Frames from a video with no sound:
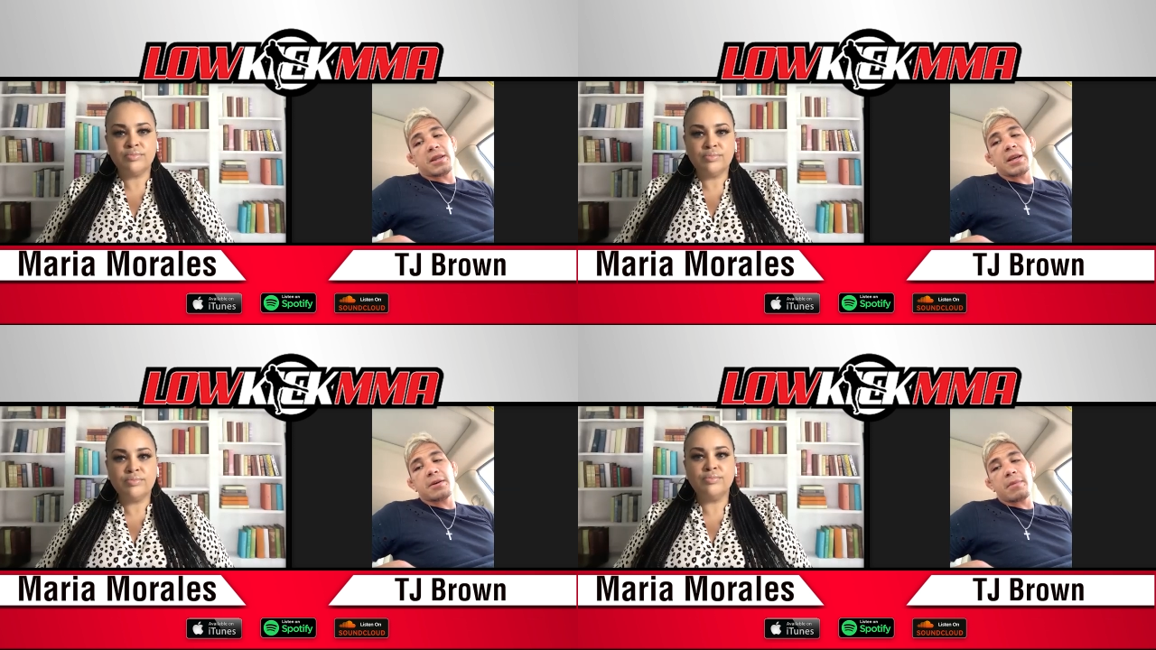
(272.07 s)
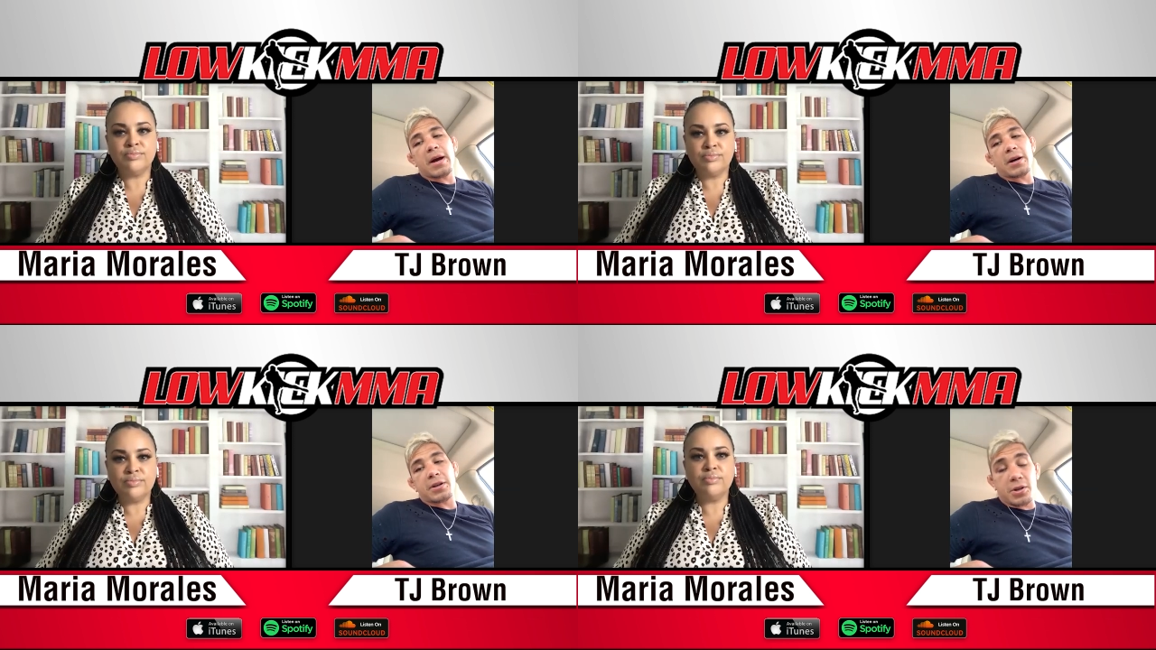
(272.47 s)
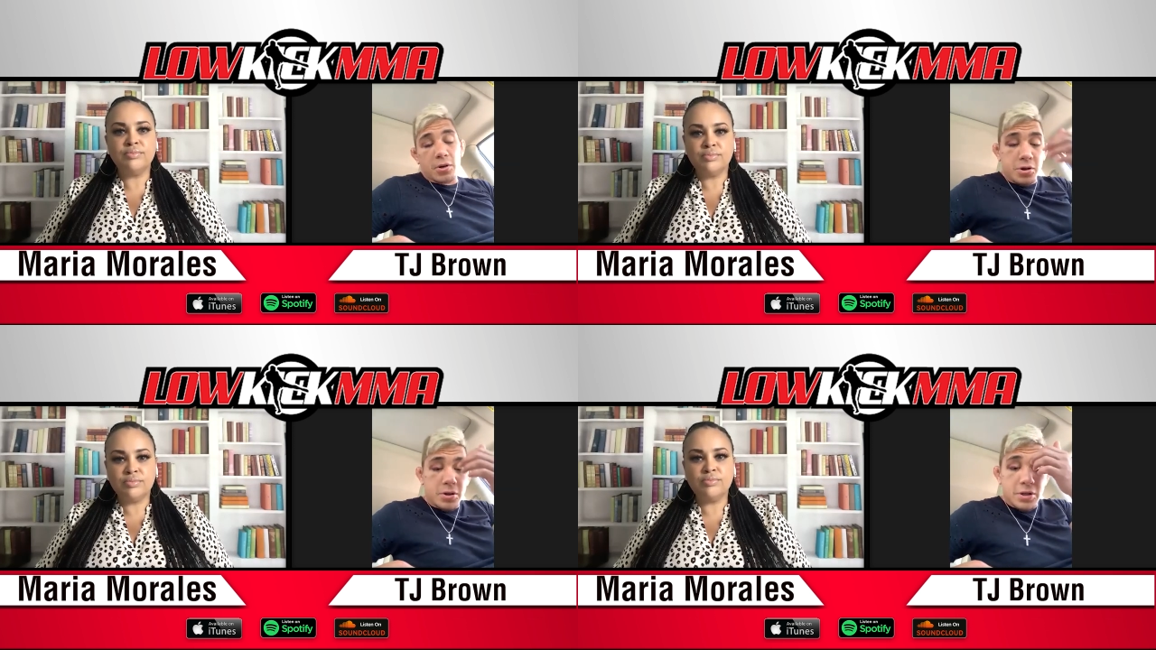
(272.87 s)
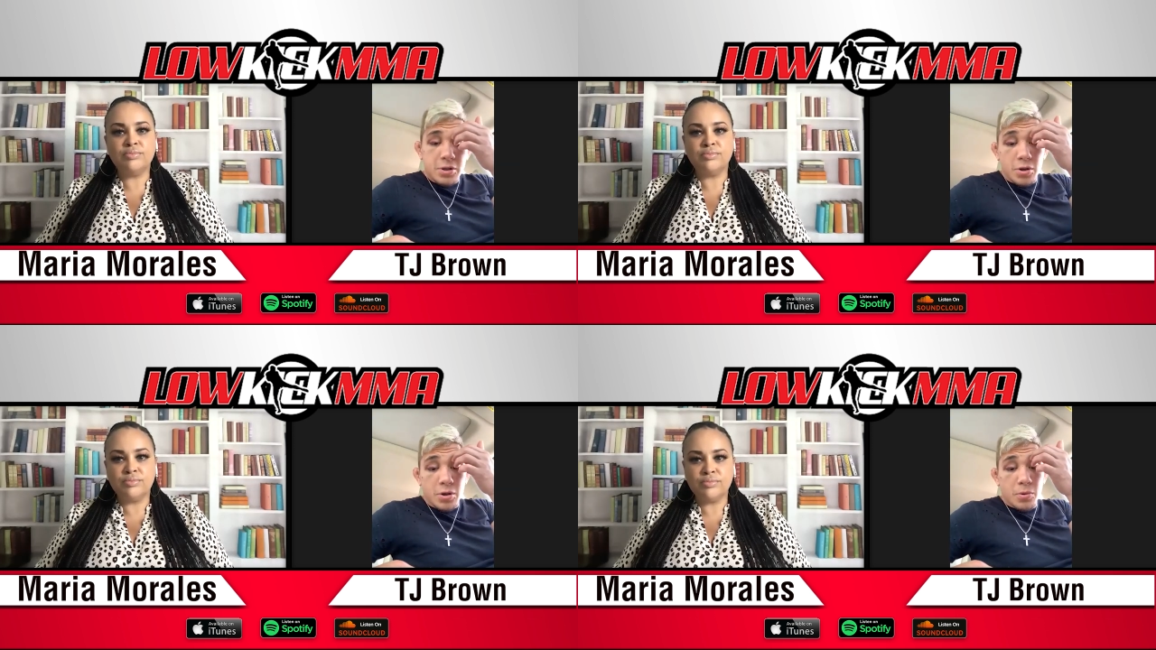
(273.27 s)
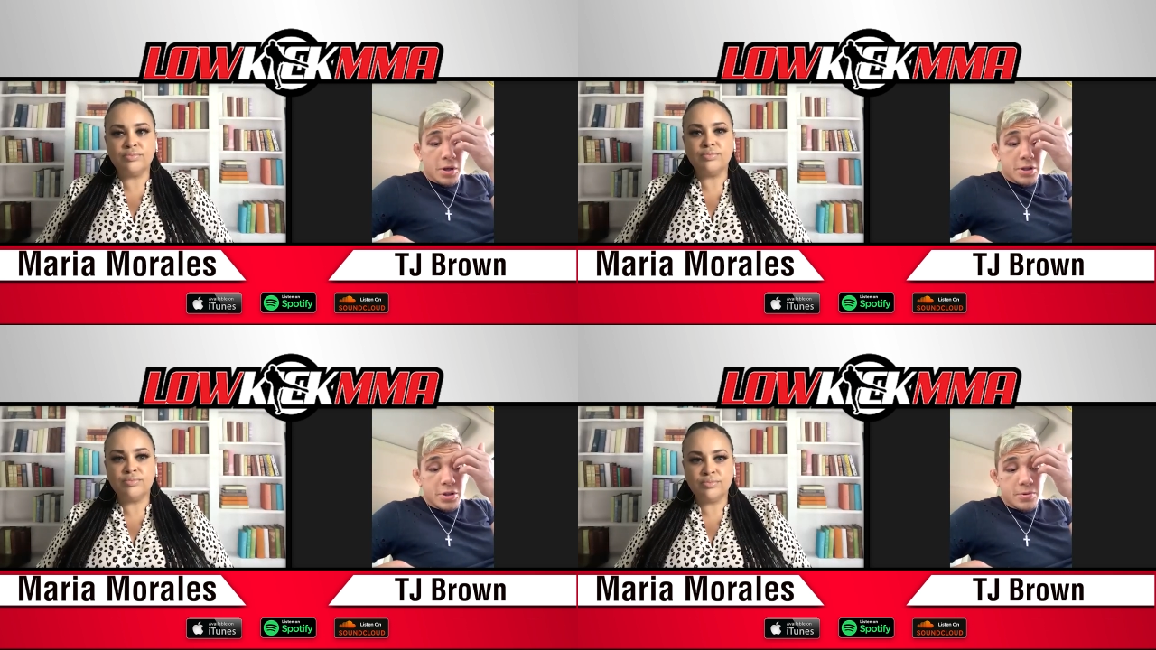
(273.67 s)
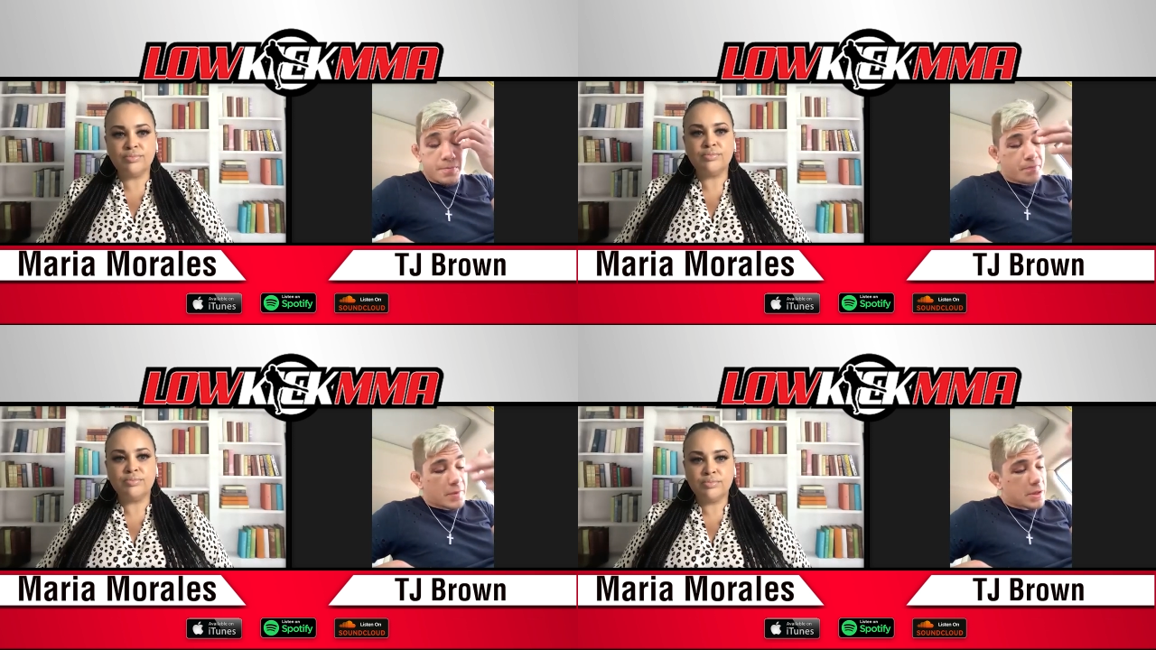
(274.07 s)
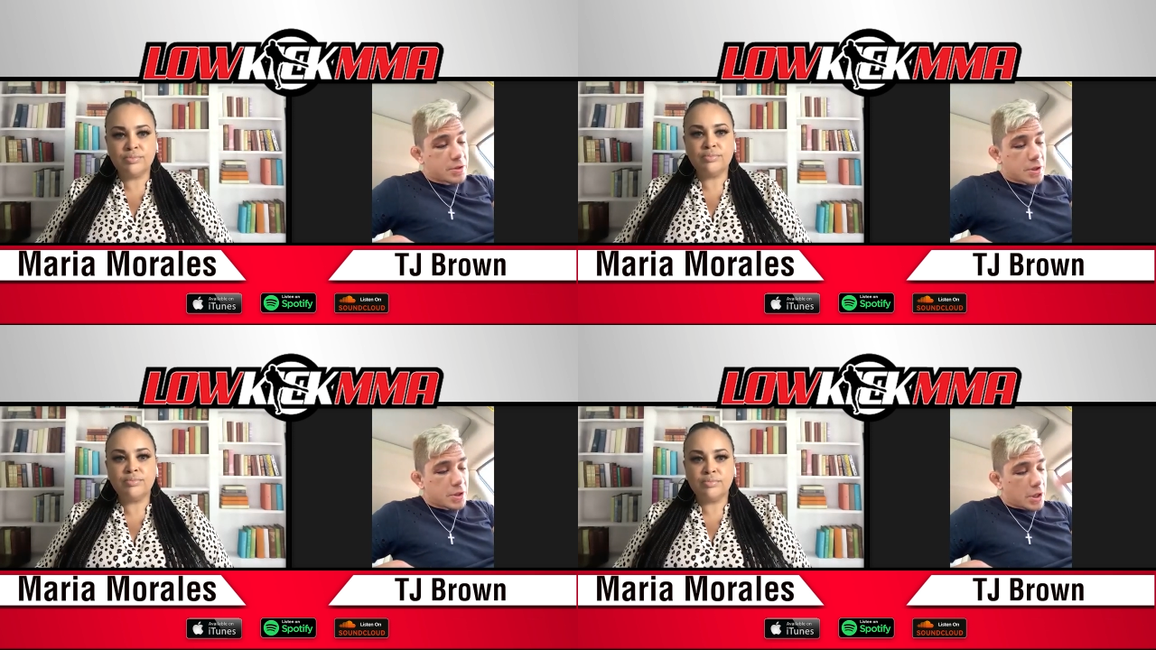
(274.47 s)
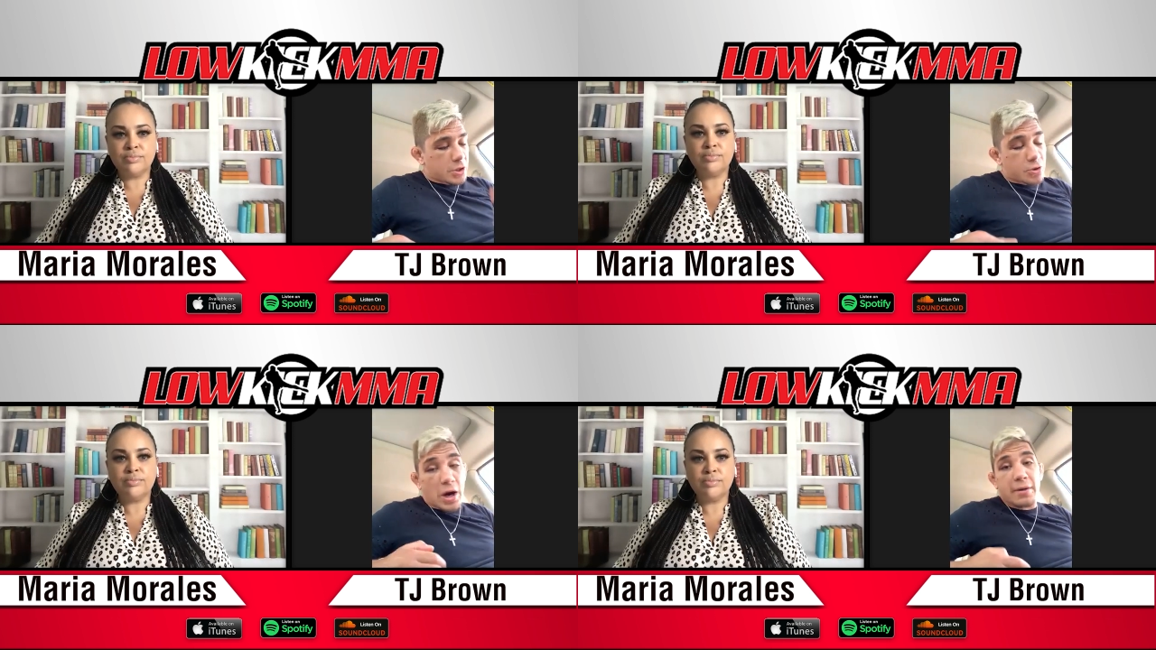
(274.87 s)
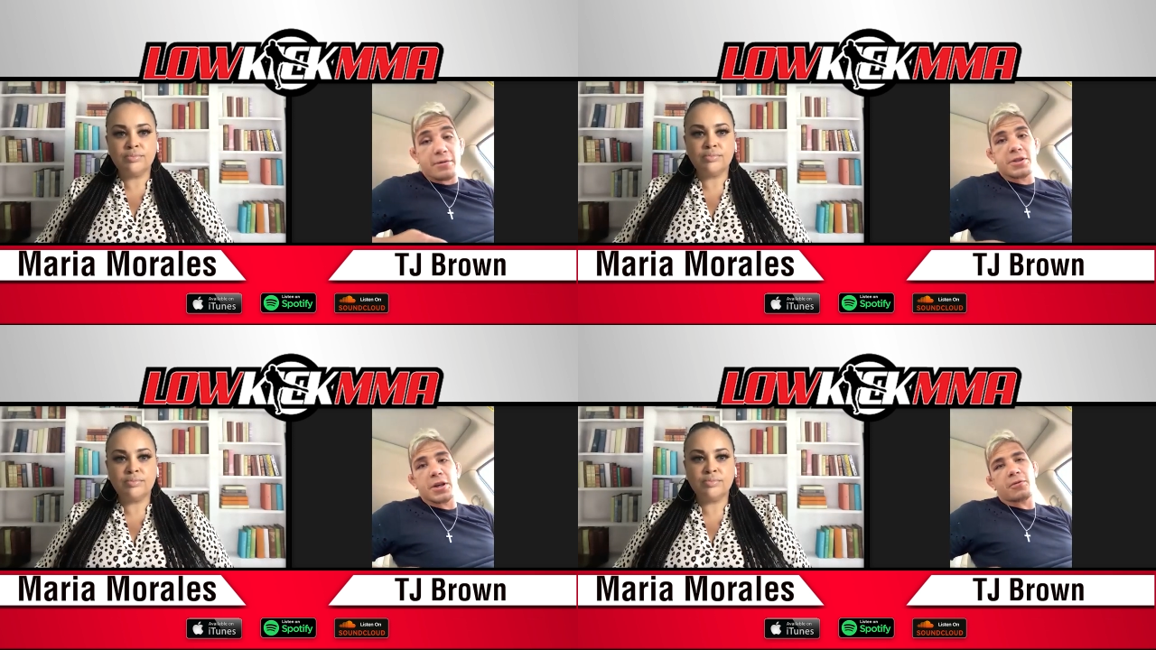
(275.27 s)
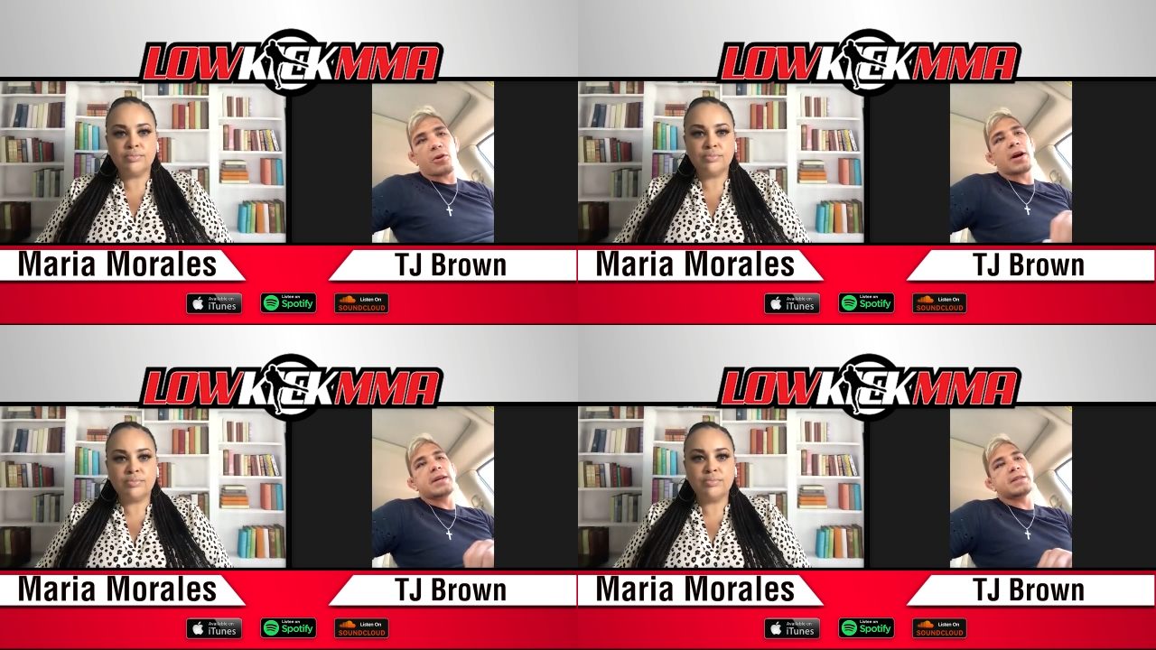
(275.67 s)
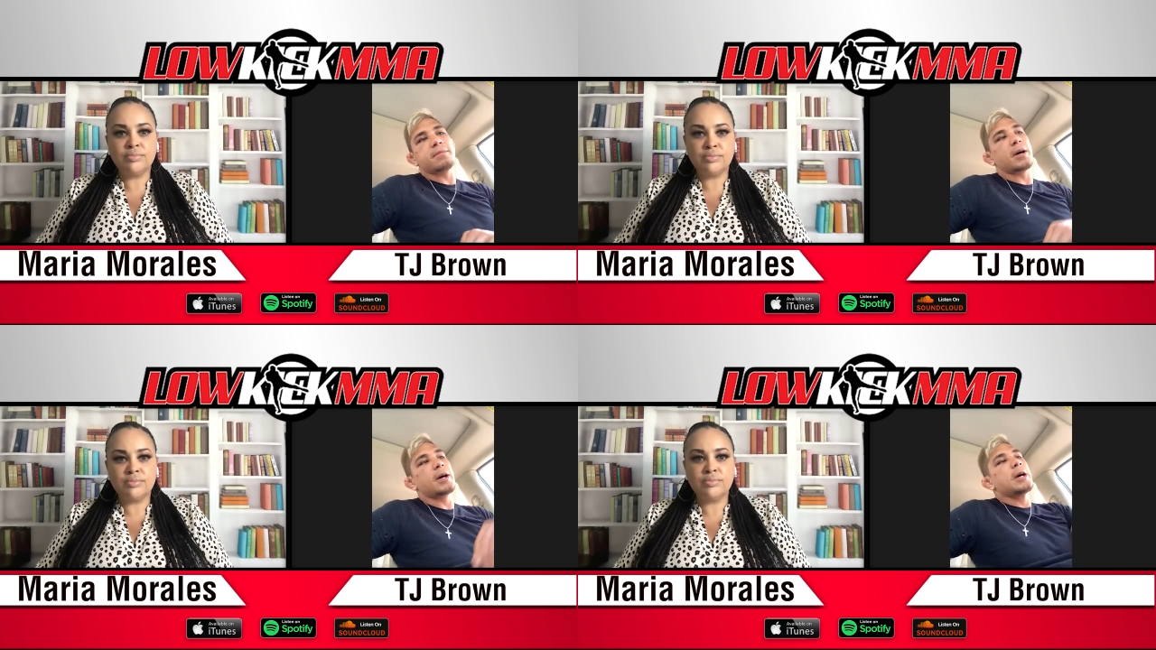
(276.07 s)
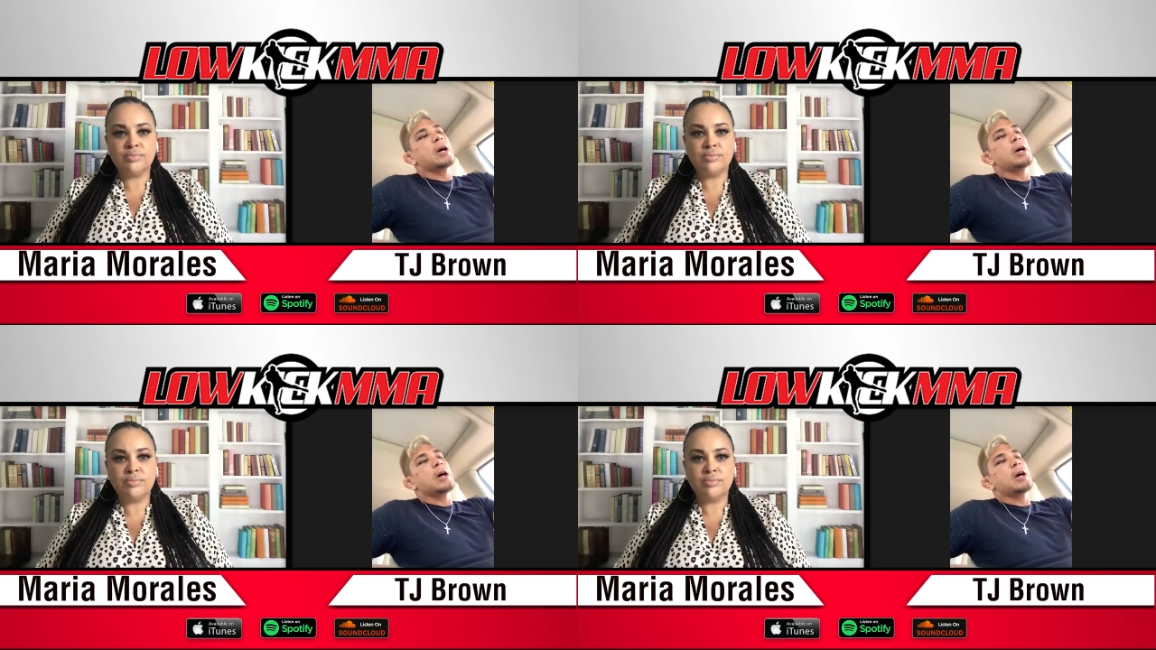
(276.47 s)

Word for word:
Speaker 1: to think about. You know, you can you can really uh, drive yourself crazy, but